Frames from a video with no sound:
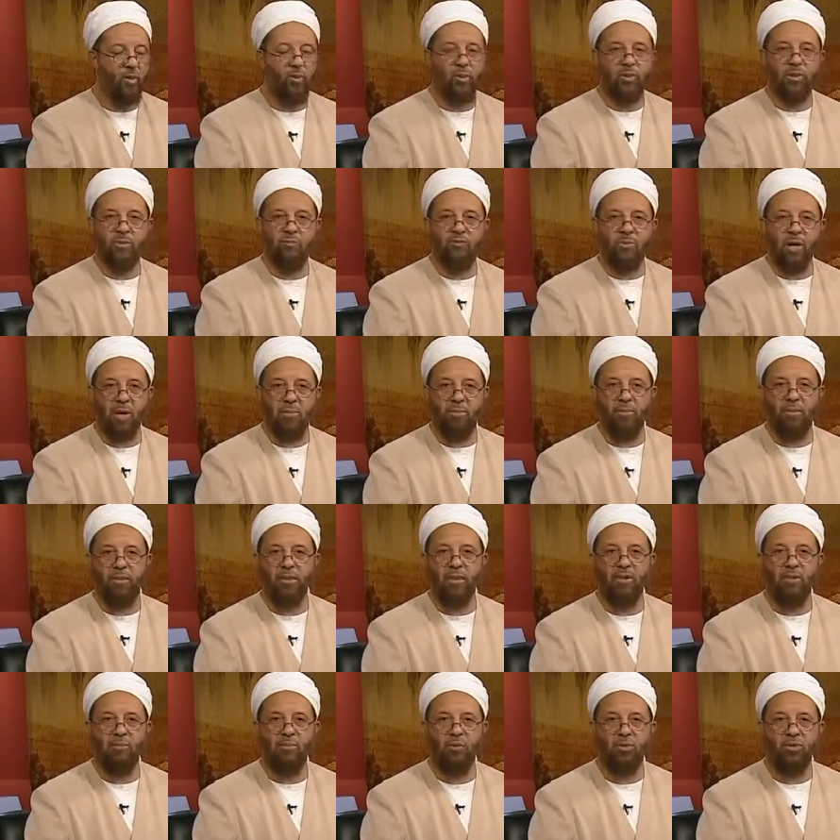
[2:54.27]
was
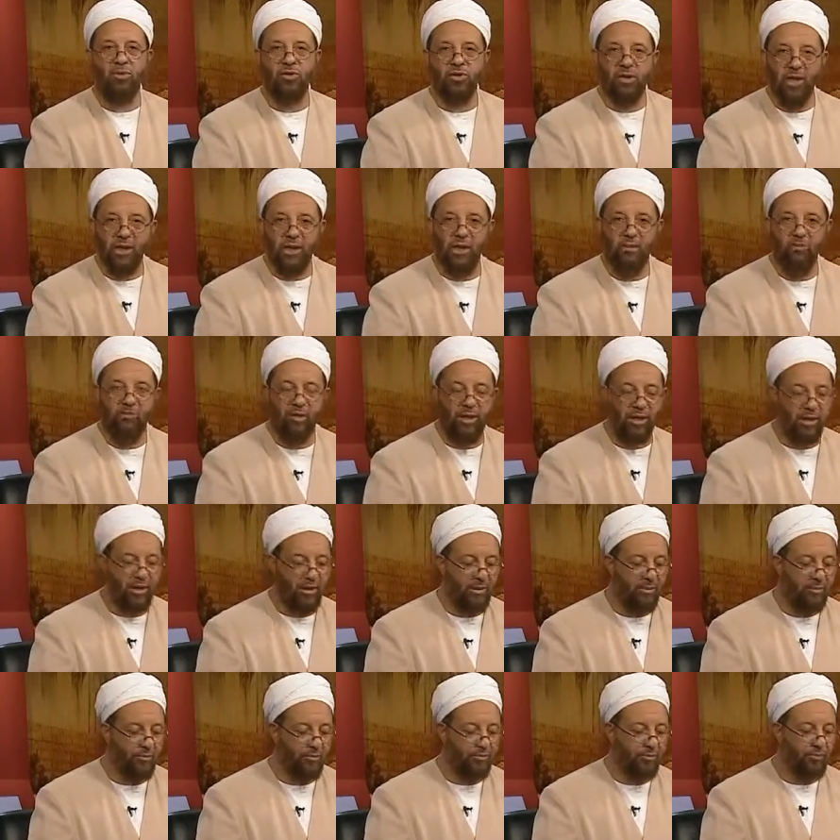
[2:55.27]
probably the most
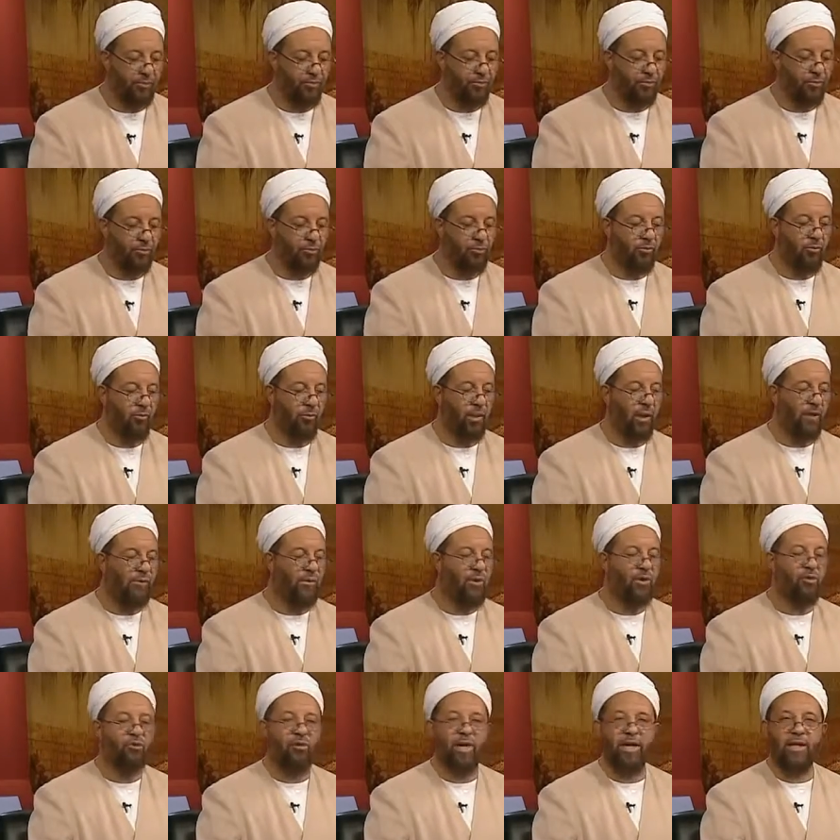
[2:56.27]
celebrated
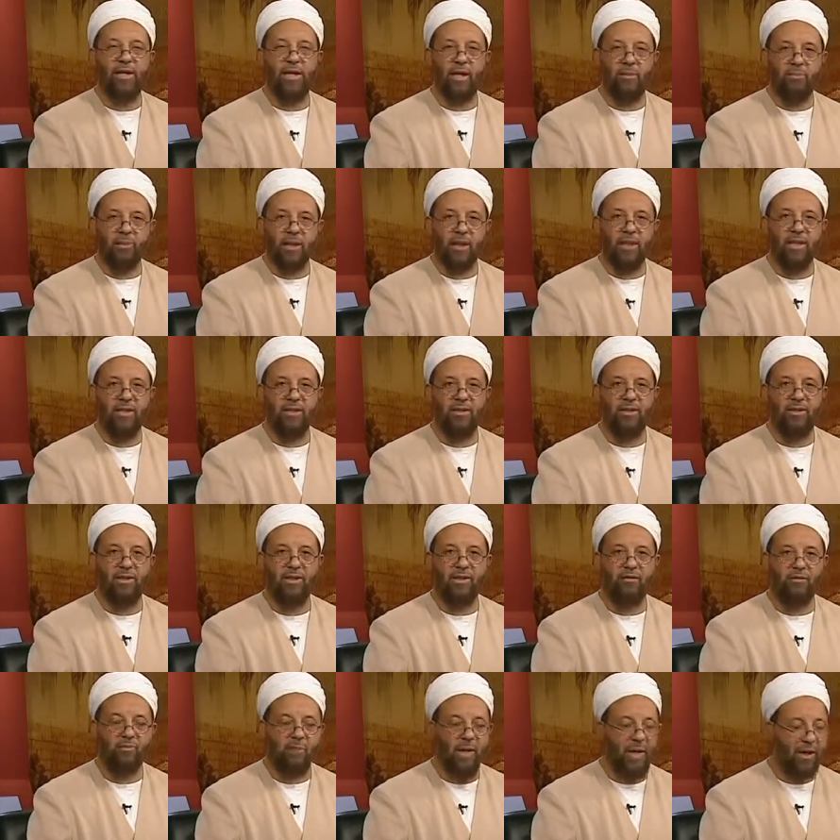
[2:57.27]
of the great emirs
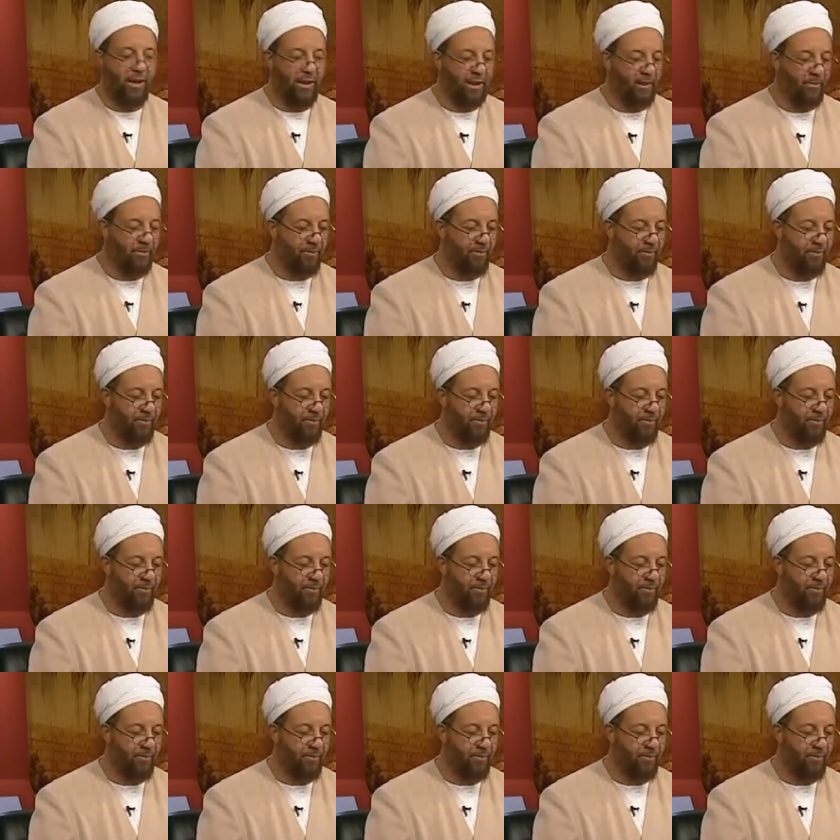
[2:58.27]
of Mali.